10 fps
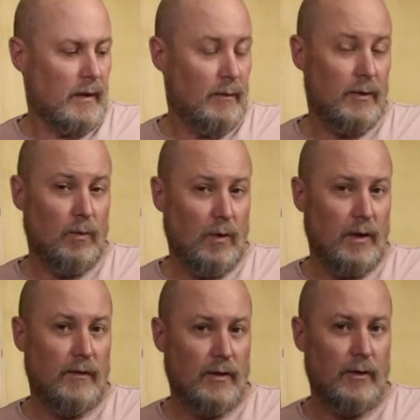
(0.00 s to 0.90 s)
It was one
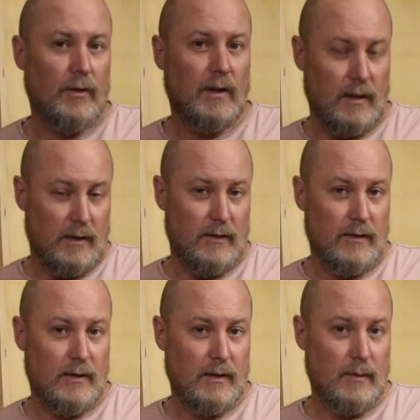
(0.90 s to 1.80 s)
of 2
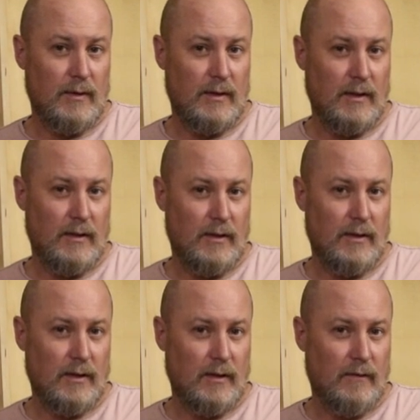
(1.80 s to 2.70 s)
things. It was
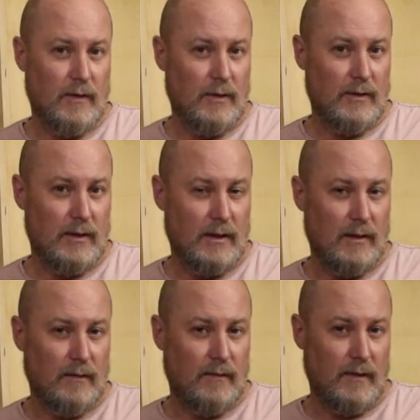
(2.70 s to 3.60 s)
either
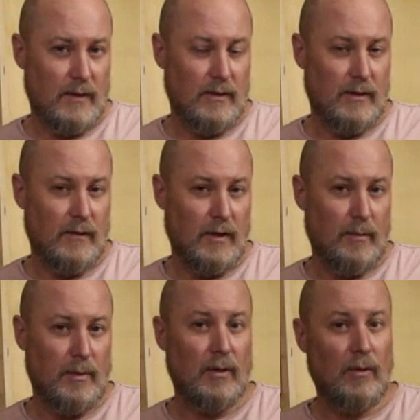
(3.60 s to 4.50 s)
confusing fixer and
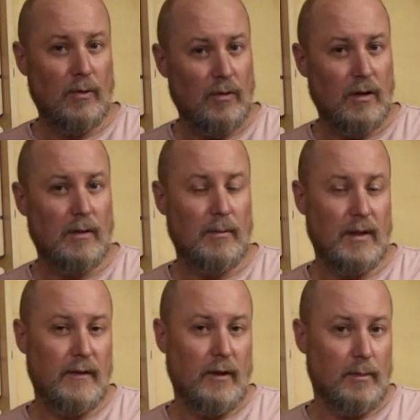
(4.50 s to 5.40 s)
developer, or my
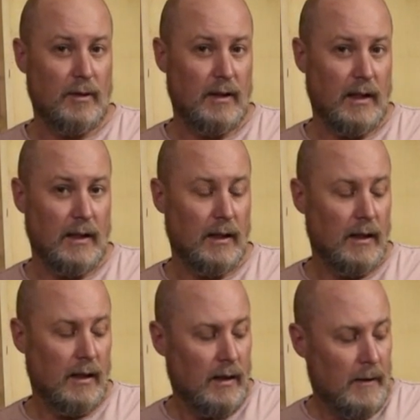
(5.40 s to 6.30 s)
developer died.
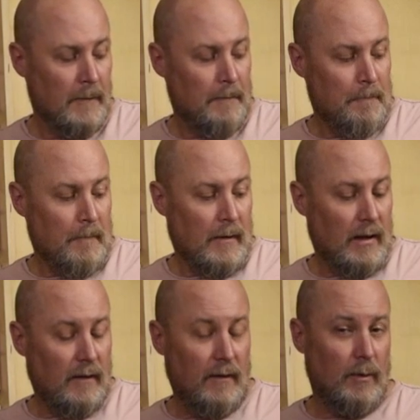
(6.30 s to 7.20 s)

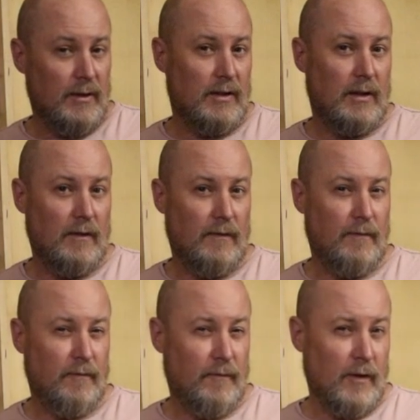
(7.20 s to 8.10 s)
If it was the
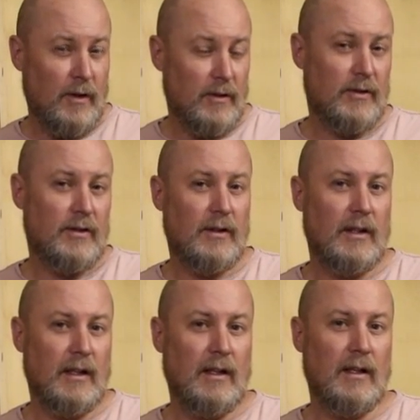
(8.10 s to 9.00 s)
first,
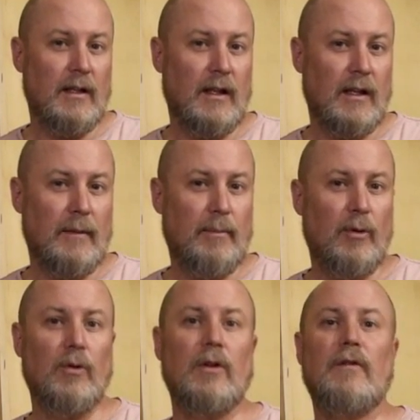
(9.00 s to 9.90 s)
then I
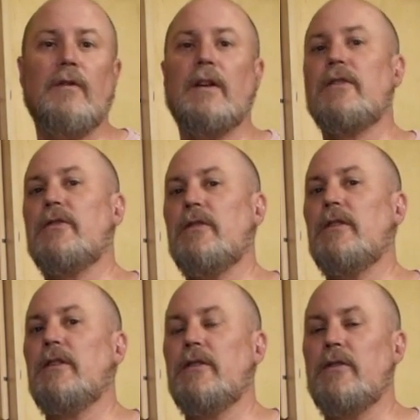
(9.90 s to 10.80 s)
poured fixer
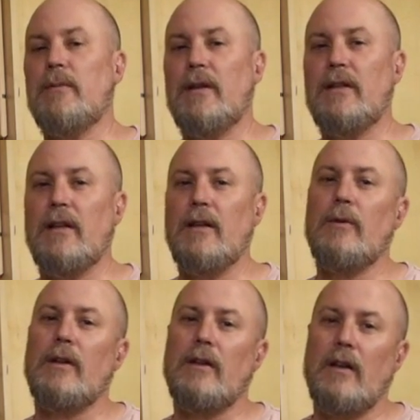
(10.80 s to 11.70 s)
into my tank
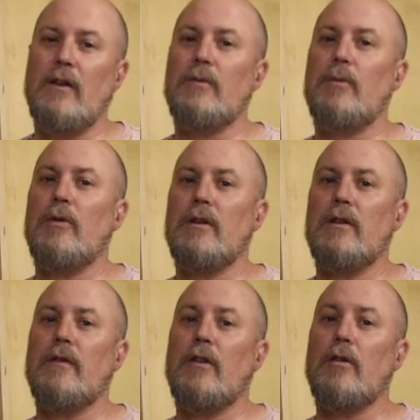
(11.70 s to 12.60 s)
when I thought I was pouring
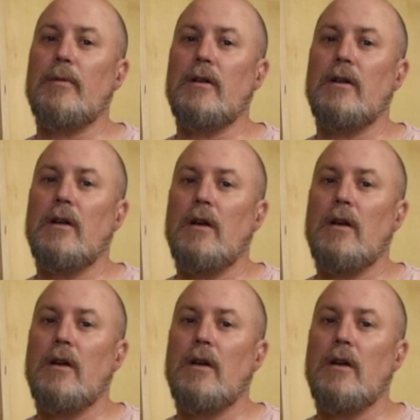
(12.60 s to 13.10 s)
developer.